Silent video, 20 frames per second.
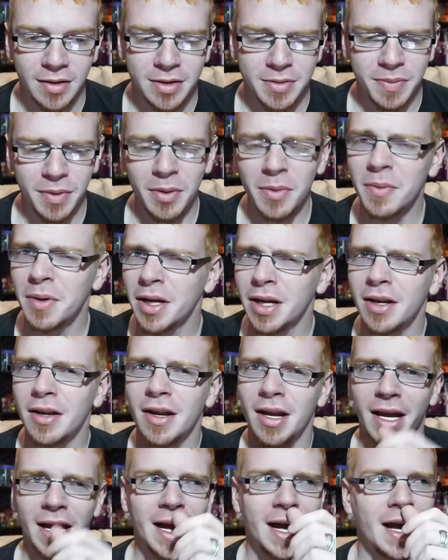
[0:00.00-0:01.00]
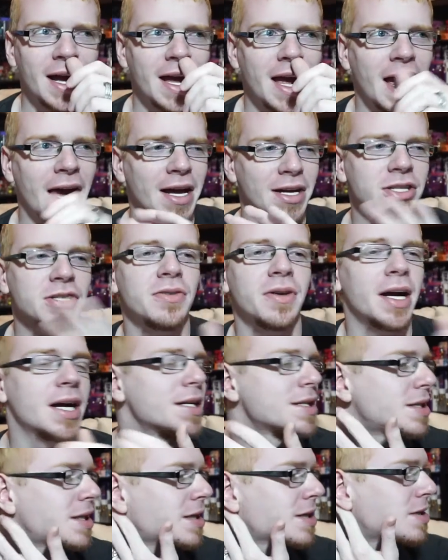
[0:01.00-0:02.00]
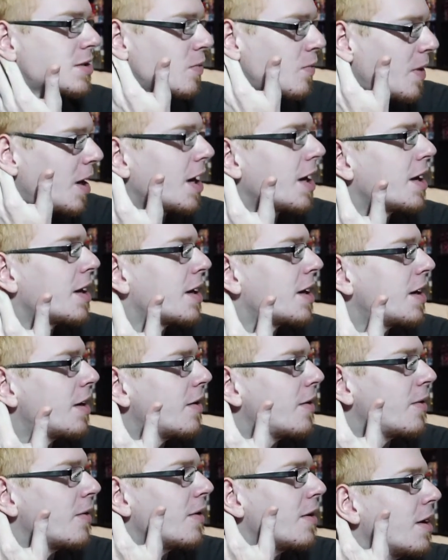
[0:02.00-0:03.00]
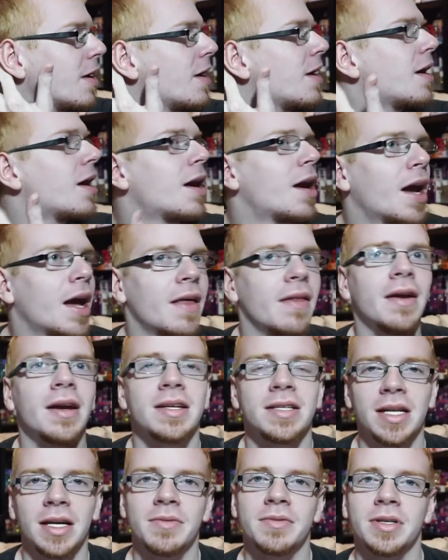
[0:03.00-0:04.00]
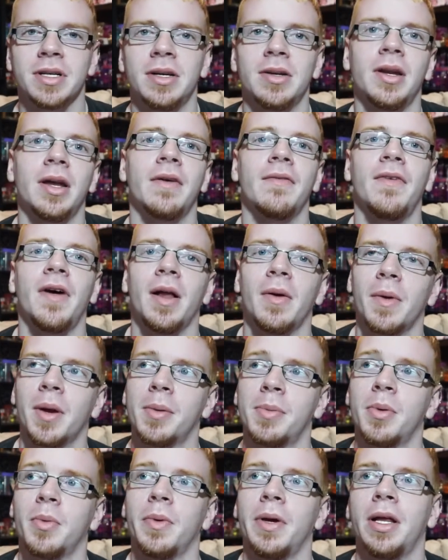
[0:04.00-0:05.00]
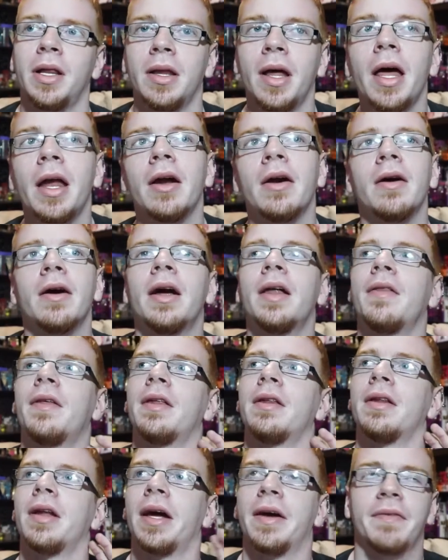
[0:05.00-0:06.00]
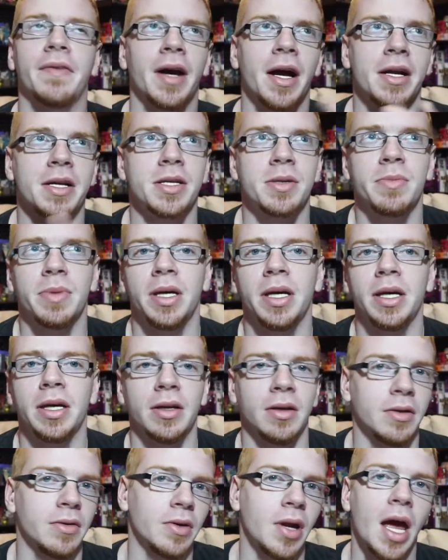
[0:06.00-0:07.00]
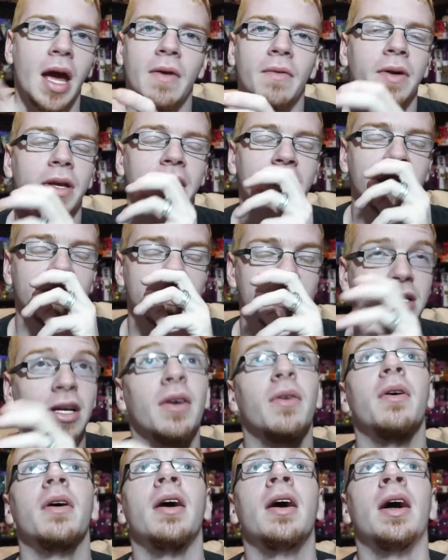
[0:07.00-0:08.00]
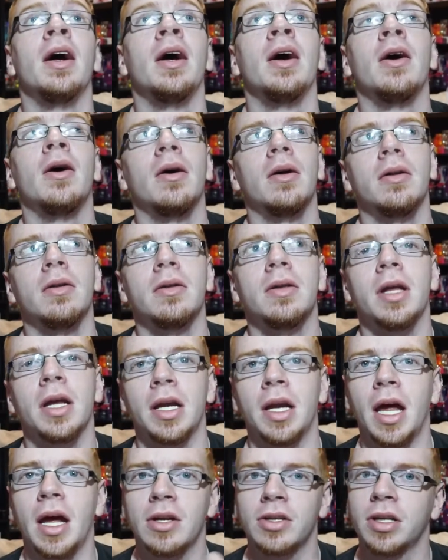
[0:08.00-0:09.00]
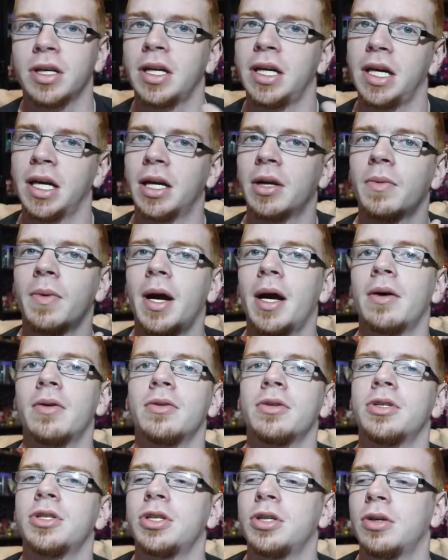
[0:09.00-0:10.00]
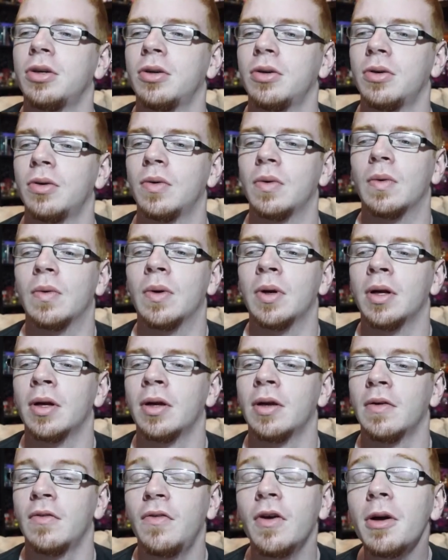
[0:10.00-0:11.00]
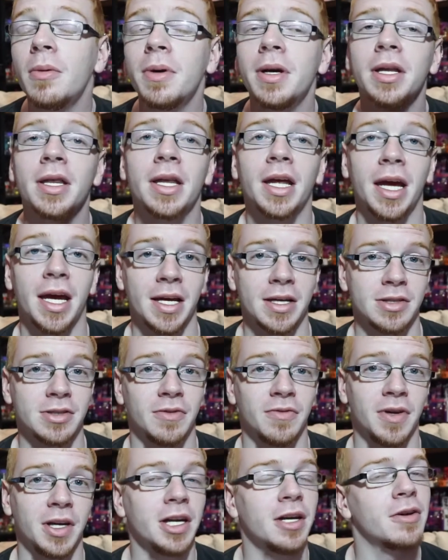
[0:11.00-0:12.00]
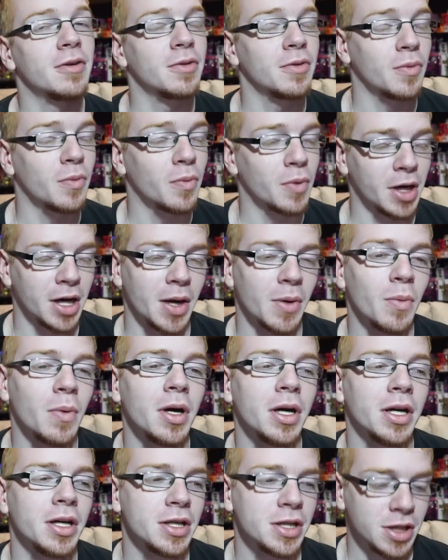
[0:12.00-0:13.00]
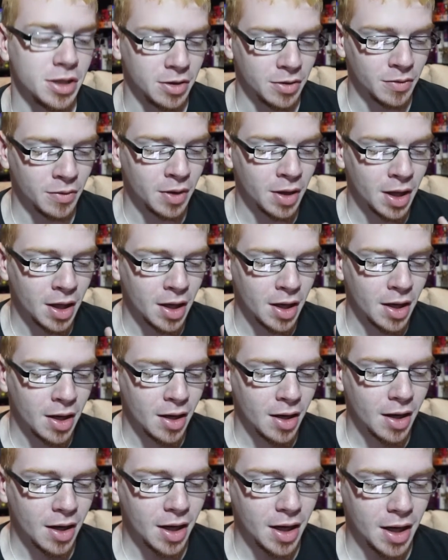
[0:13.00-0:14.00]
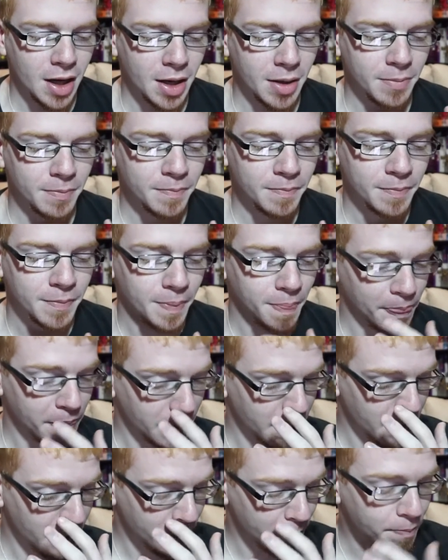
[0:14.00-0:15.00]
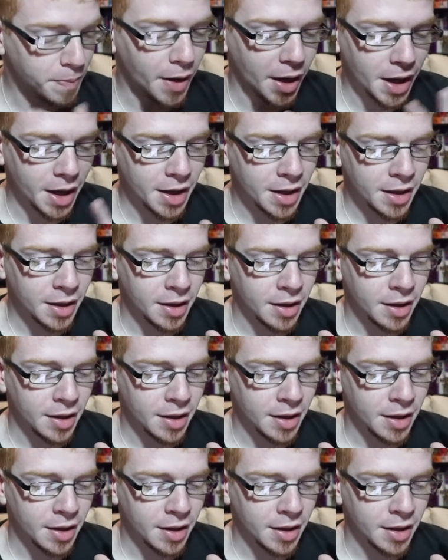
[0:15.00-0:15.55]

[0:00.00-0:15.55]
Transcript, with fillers: it's been a little like, I asked you guys this a while ago, and then I said I was going to, like, follow it up a week later, and then life got to me and everything, so didn't actually get around to filming the answer video when I wanted to. Um, but